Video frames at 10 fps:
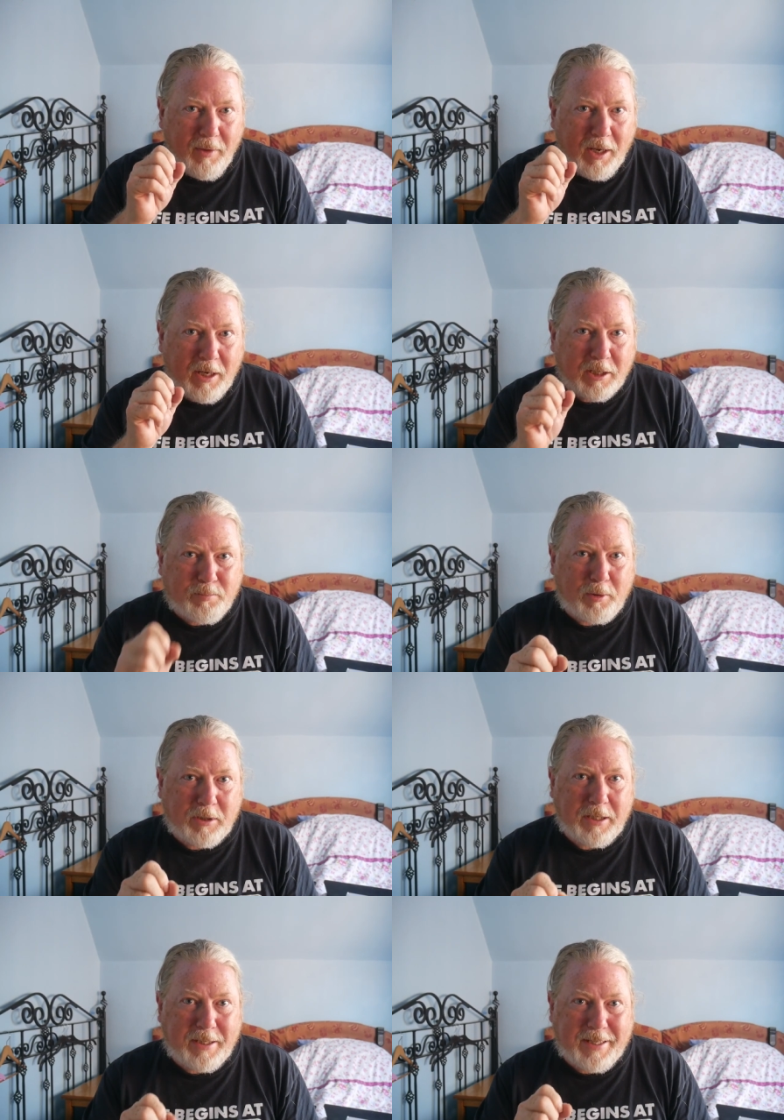and I
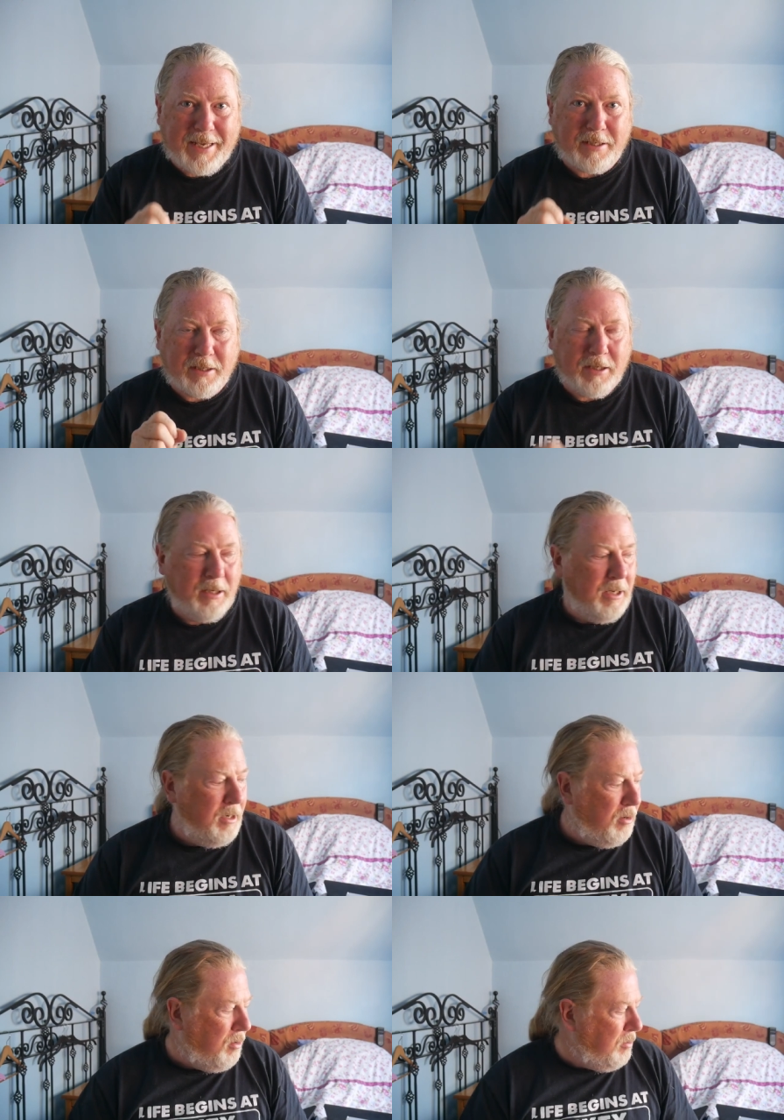spotted this
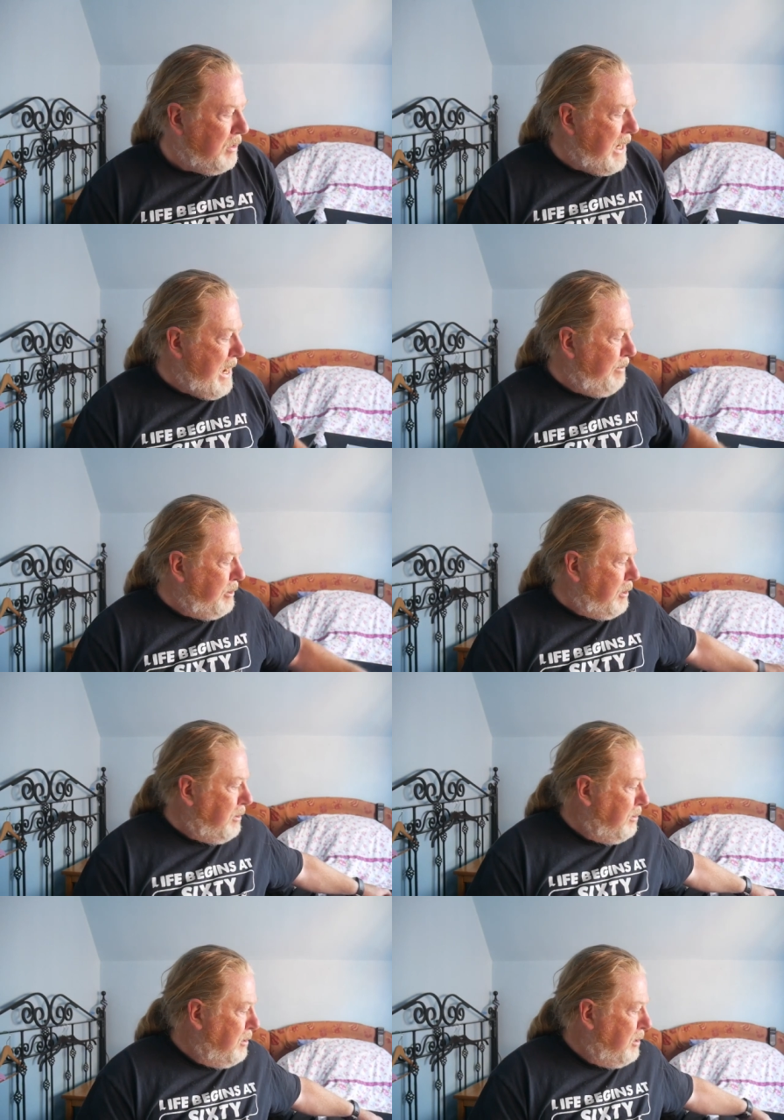on Amazon